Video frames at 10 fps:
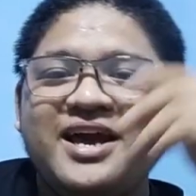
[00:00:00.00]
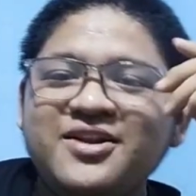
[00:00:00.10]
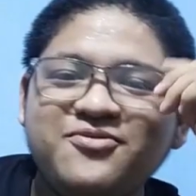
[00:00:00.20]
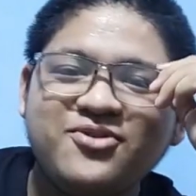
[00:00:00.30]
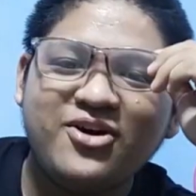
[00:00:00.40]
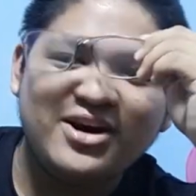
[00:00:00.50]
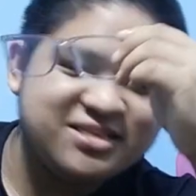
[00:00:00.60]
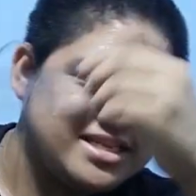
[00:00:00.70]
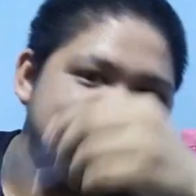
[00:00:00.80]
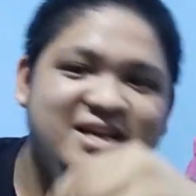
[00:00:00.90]
And of
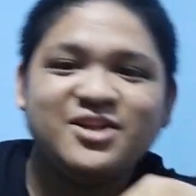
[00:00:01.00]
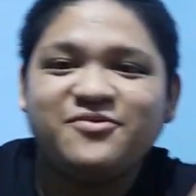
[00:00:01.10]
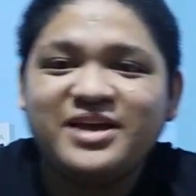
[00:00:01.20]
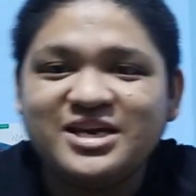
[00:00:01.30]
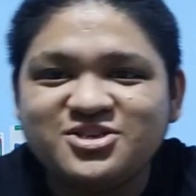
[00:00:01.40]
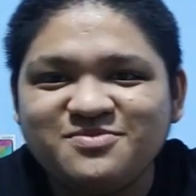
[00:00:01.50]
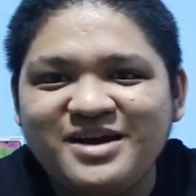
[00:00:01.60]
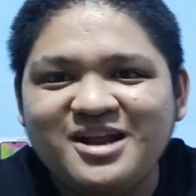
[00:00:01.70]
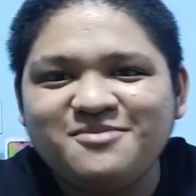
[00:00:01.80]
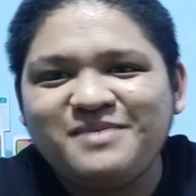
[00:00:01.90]
course, click the notification
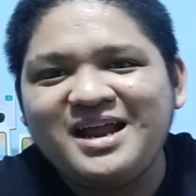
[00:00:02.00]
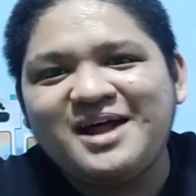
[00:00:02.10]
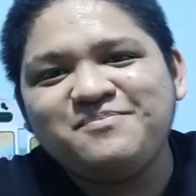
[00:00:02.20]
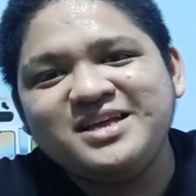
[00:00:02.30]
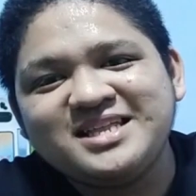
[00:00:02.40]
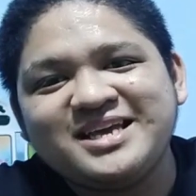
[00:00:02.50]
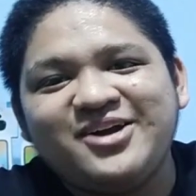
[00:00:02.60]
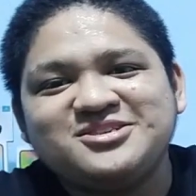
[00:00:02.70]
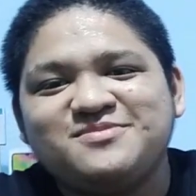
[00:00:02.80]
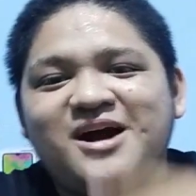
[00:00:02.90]
bell para updated
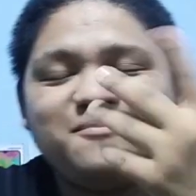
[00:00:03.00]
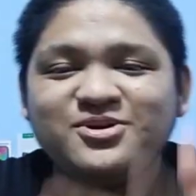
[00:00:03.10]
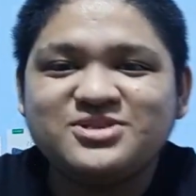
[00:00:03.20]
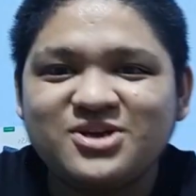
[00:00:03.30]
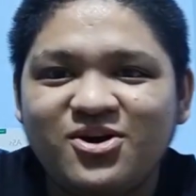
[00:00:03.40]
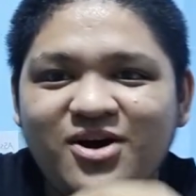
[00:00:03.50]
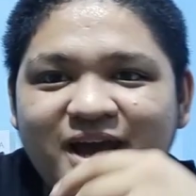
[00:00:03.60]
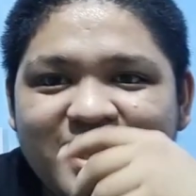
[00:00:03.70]
kayo sa mga uploads ko.